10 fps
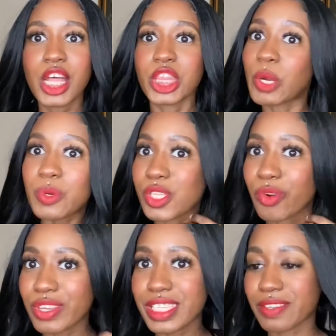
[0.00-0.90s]
there was no
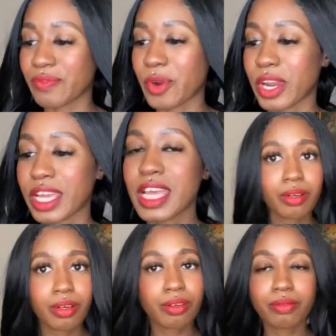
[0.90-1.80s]
reason for it
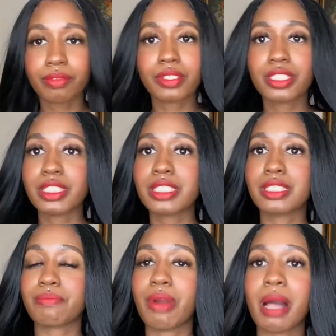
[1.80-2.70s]
she's
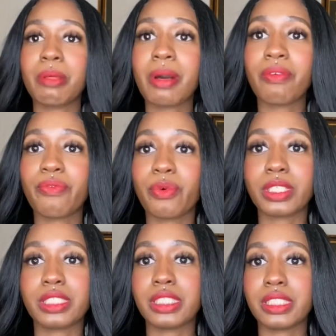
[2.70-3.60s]
probably about
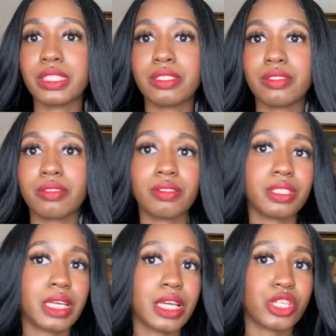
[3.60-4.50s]
14
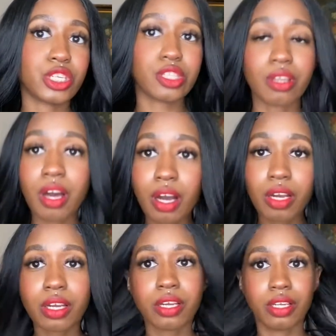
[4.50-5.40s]
inches
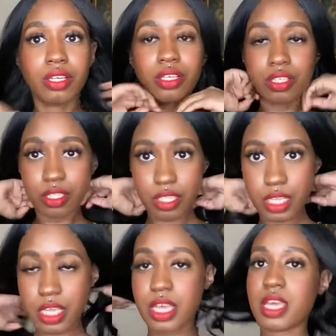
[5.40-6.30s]
long
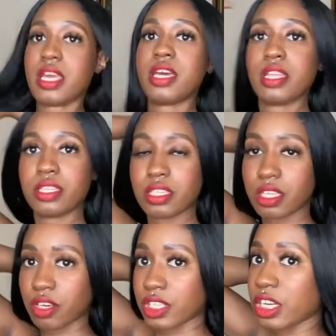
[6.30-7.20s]
and
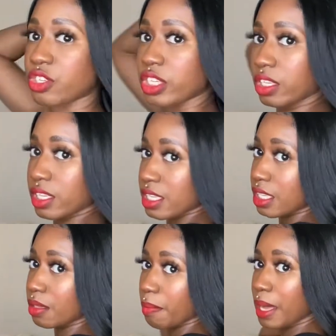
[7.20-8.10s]
here's how she looks in
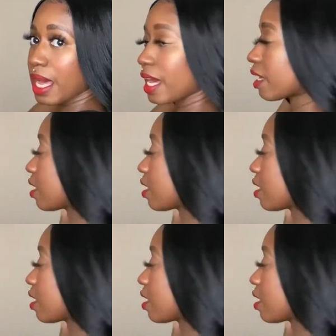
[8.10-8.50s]
the back